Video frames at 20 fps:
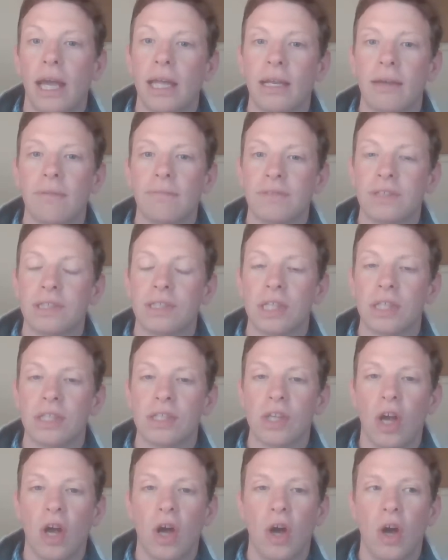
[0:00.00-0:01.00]
an
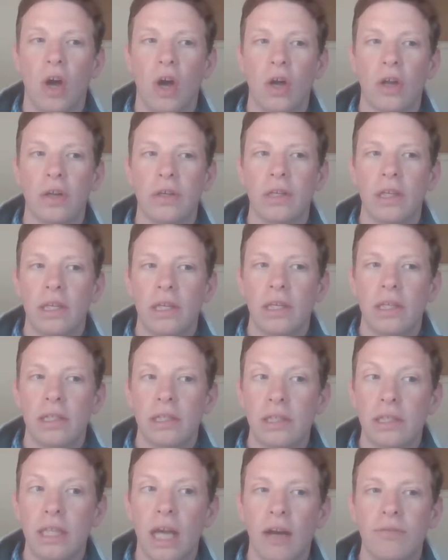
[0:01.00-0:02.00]
emphasis on
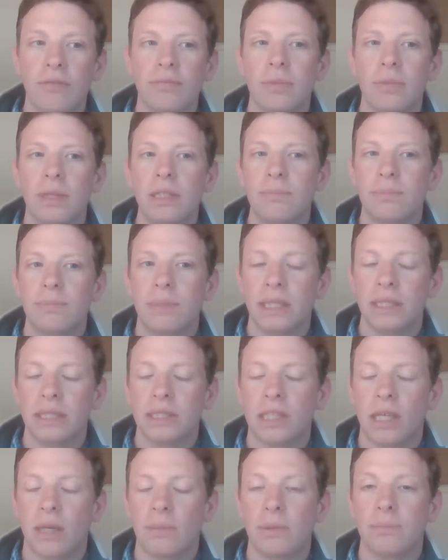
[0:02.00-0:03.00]
government being
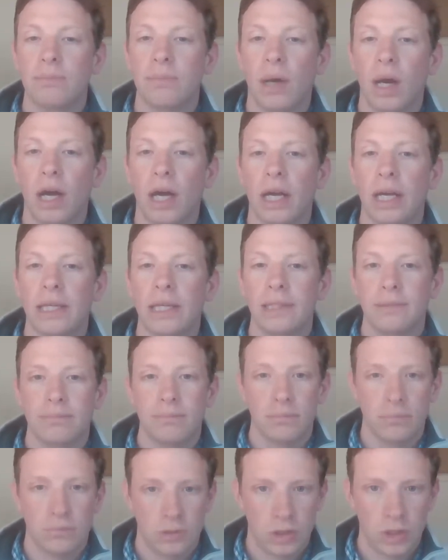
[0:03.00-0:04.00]
determined by
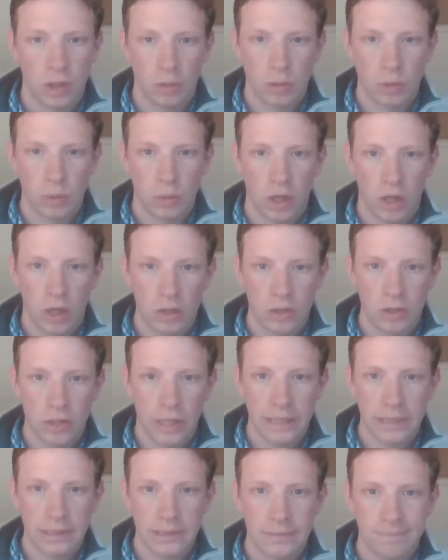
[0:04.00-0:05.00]
social
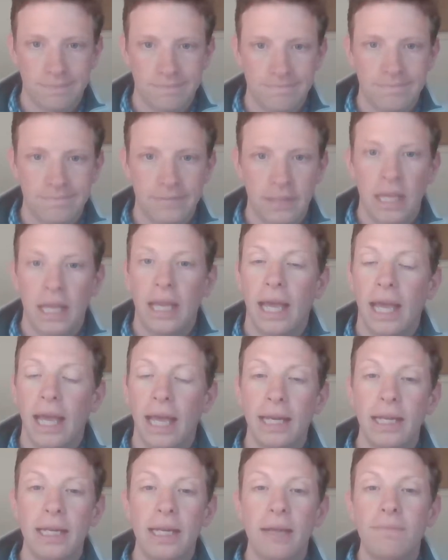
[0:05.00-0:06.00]
contract,
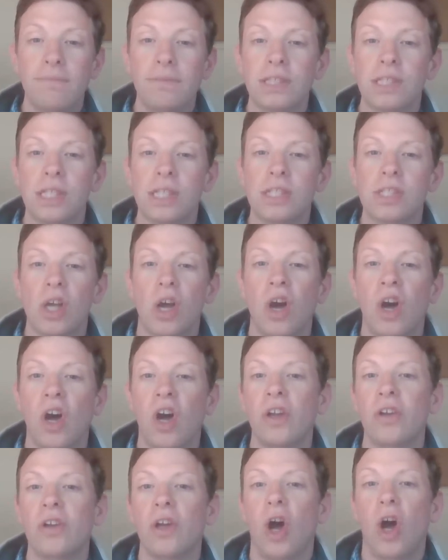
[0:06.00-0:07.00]
and an emphasis
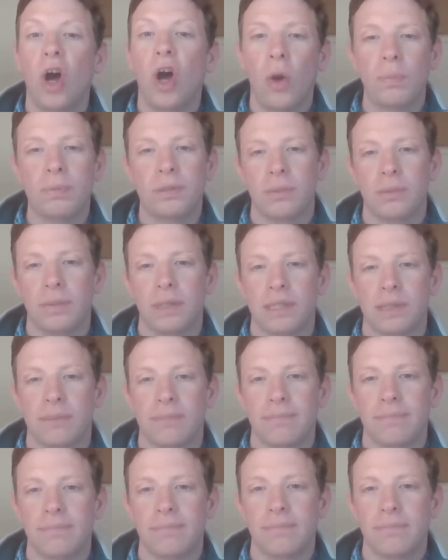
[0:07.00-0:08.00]
on
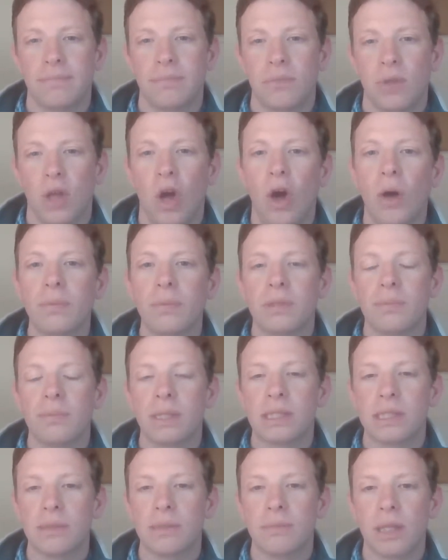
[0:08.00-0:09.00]
optimism.
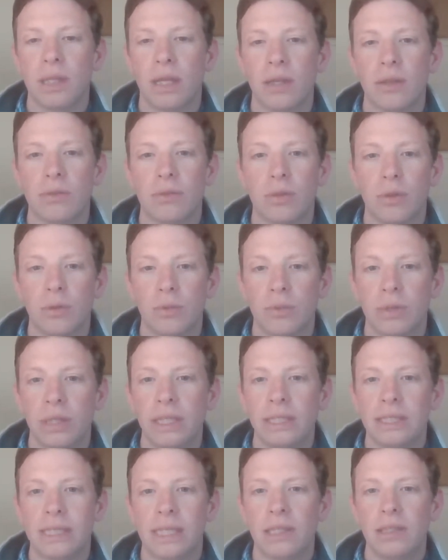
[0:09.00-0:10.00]
Optimism that through
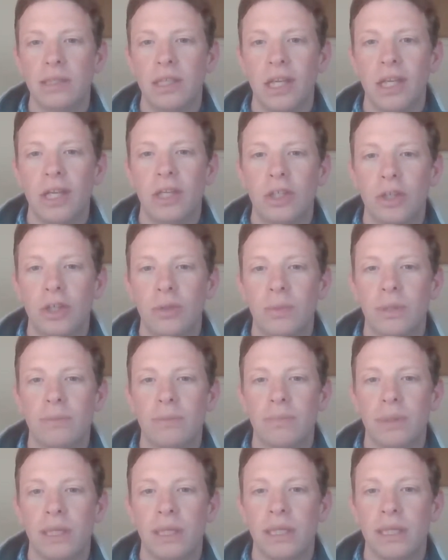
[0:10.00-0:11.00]
reason,
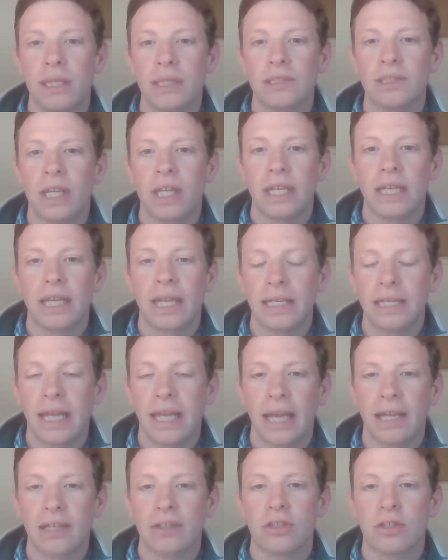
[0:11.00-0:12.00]
human beings can
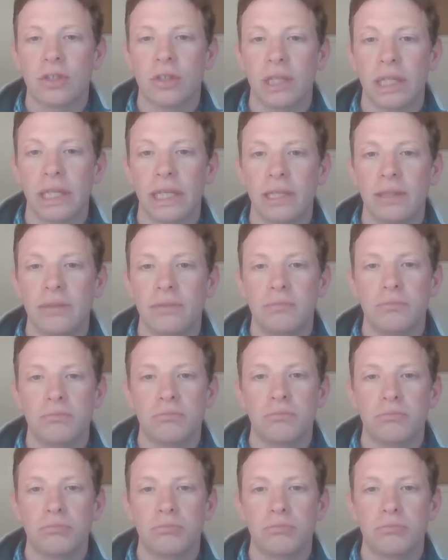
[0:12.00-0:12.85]
naturally,